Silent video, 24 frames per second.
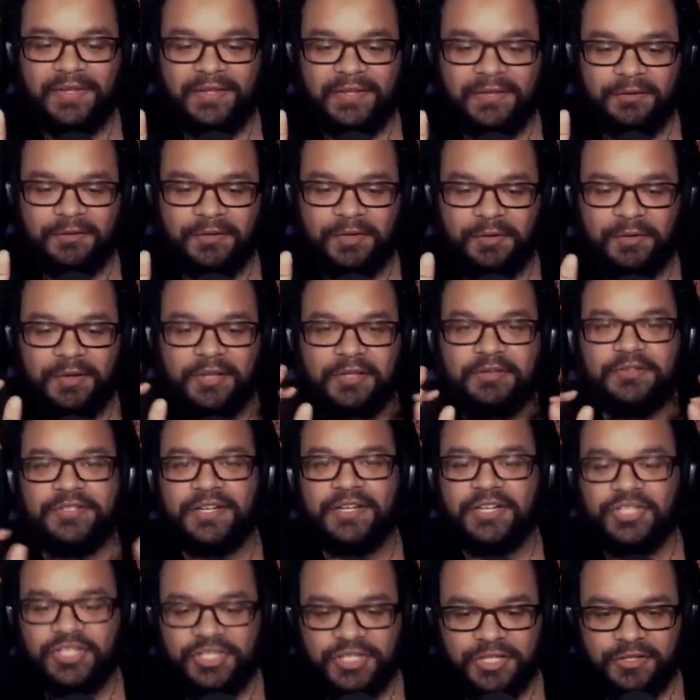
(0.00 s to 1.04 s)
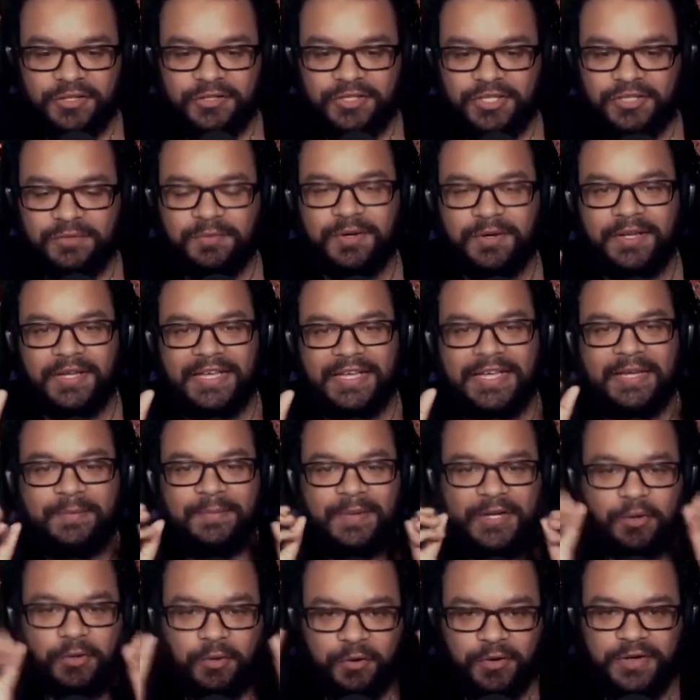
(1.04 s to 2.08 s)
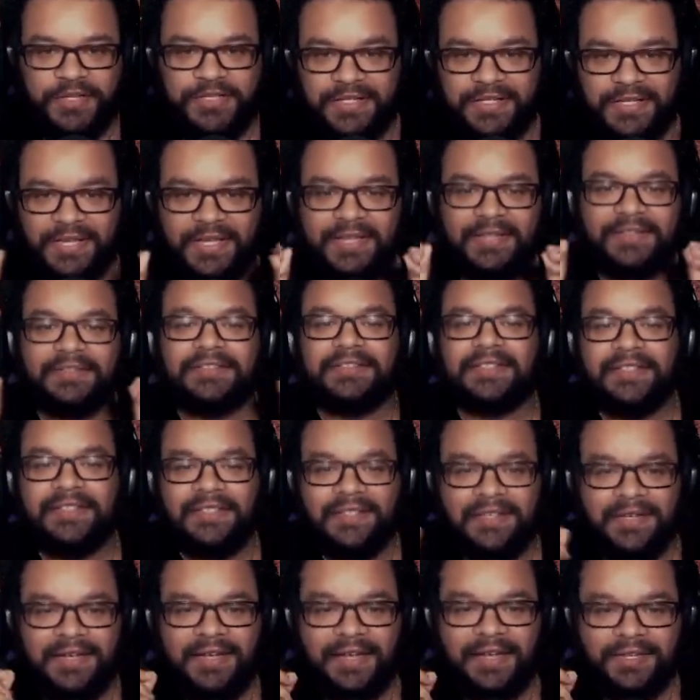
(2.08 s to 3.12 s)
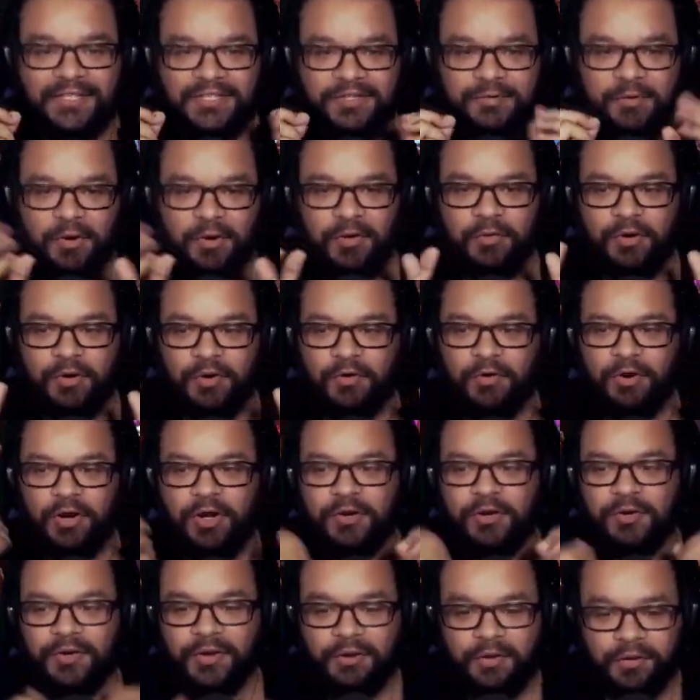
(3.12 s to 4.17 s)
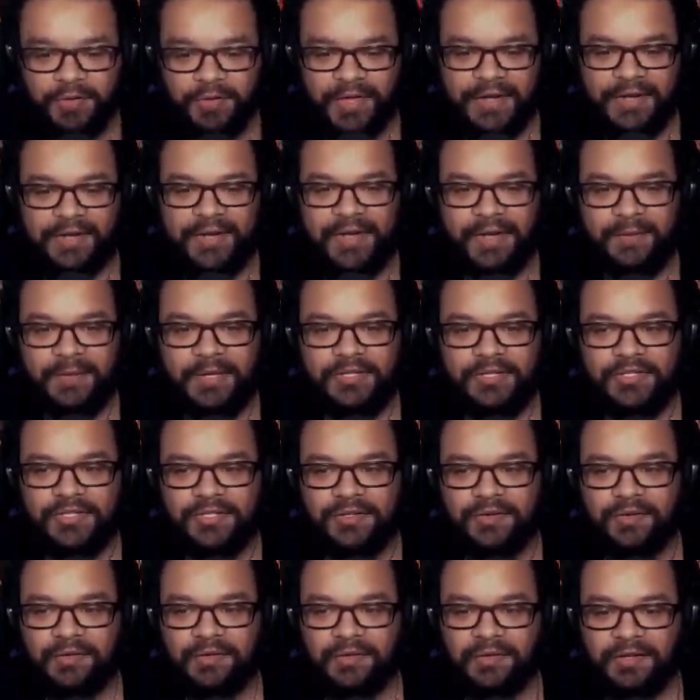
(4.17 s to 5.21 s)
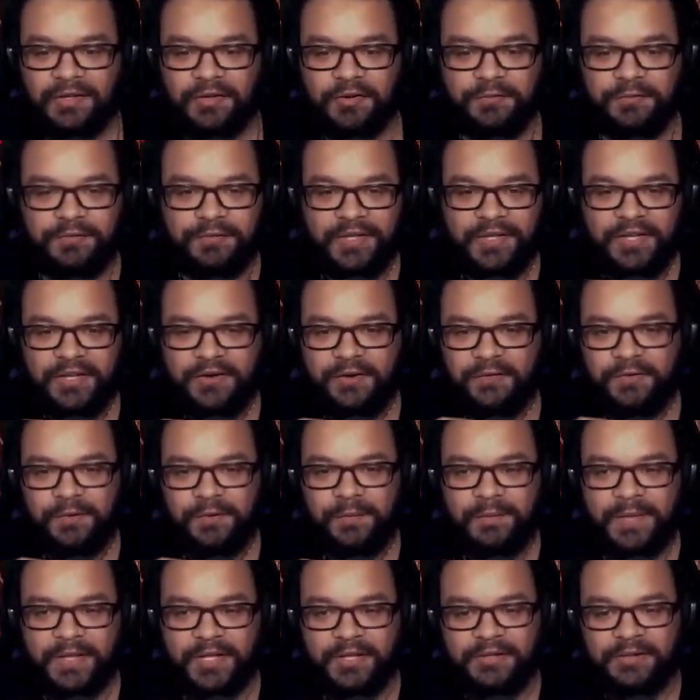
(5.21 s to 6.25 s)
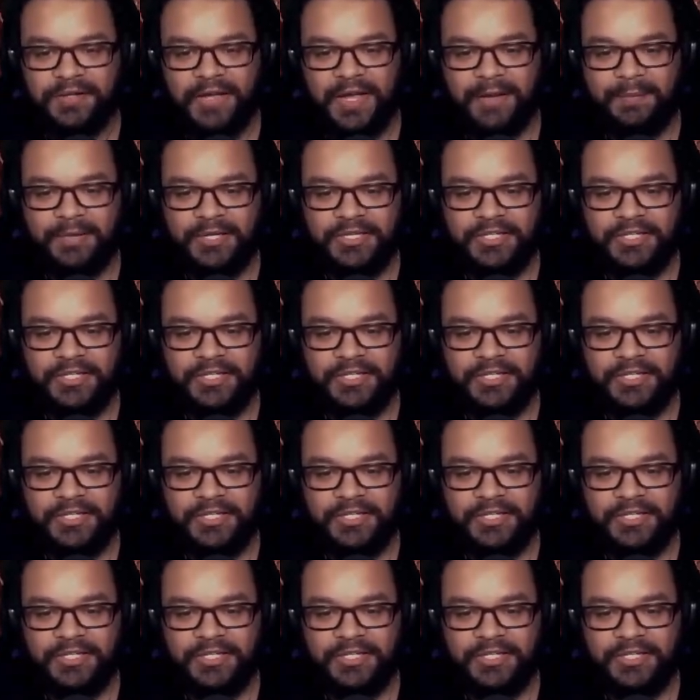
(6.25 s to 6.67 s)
We don't want to lose any shield. Just want to keep increasing it and just grow, and grow that damage. And hopefully hit over 1 mil damage